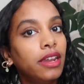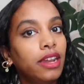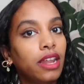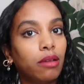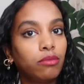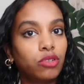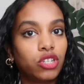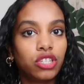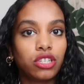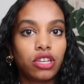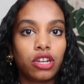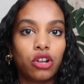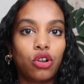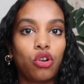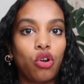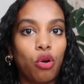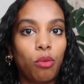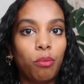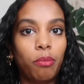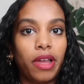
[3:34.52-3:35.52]
Now I'm just gonna
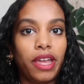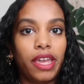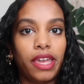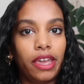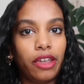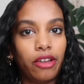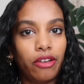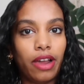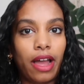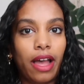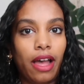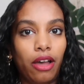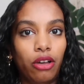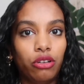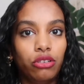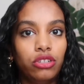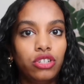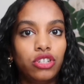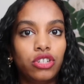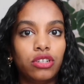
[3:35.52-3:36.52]
comb my hair
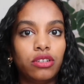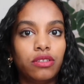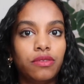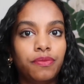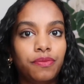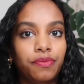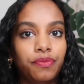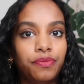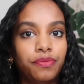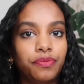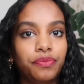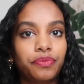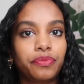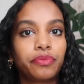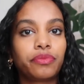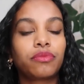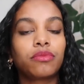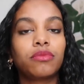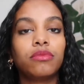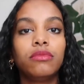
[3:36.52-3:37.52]
out
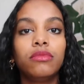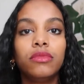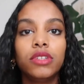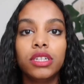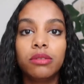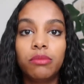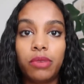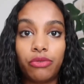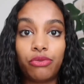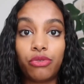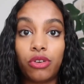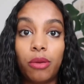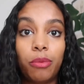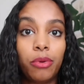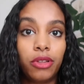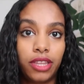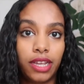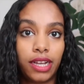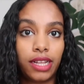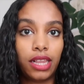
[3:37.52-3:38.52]
before
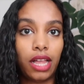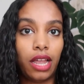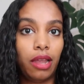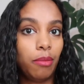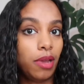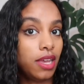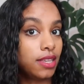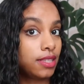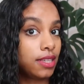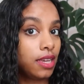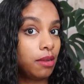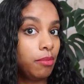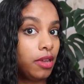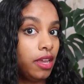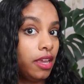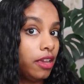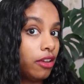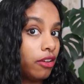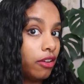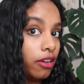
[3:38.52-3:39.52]
I put the clay mask in
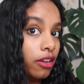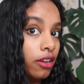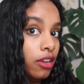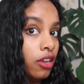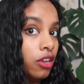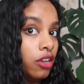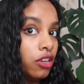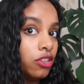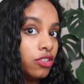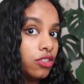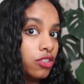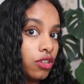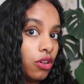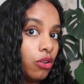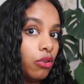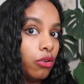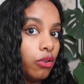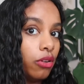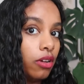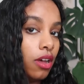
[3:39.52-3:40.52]
my hair.
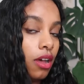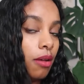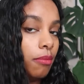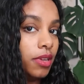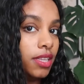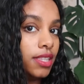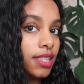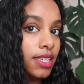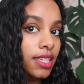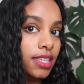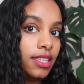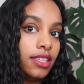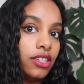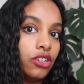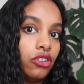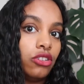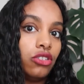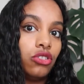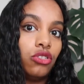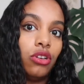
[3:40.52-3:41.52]
So um, it's
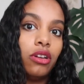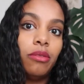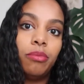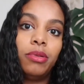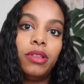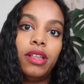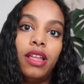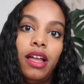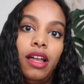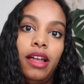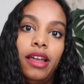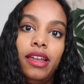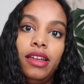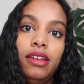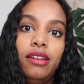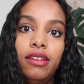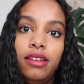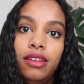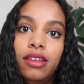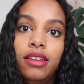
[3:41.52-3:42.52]
easier to
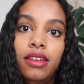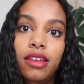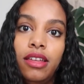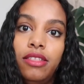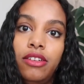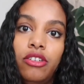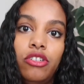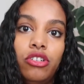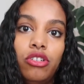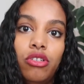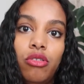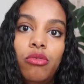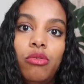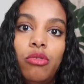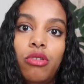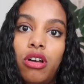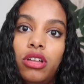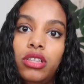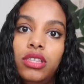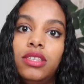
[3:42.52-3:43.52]
apply and there are no
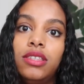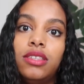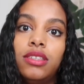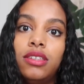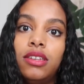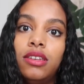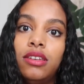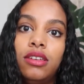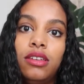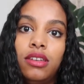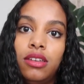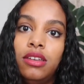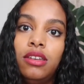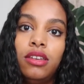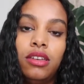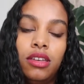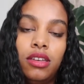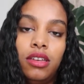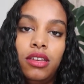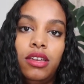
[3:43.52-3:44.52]
knots
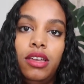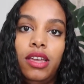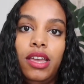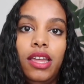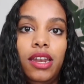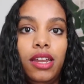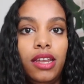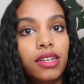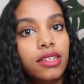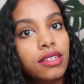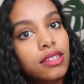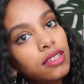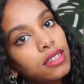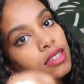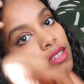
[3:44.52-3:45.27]
in it.